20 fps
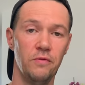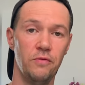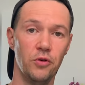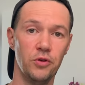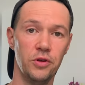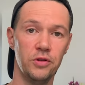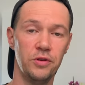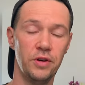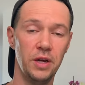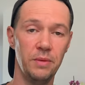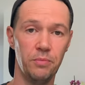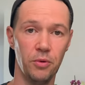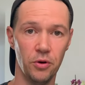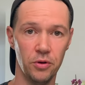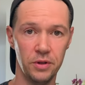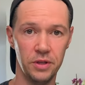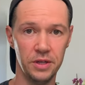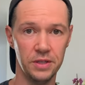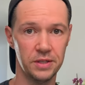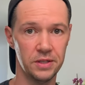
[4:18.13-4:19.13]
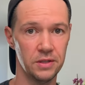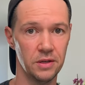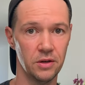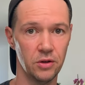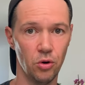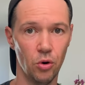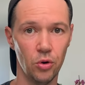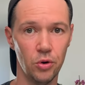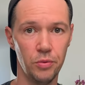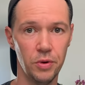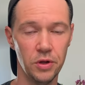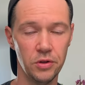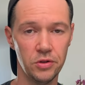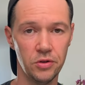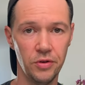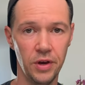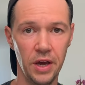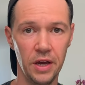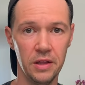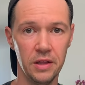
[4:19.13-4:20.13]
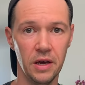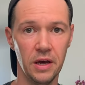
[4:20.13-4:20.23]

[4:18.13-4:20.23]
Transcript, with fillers: for the trip on this Cogwheel train,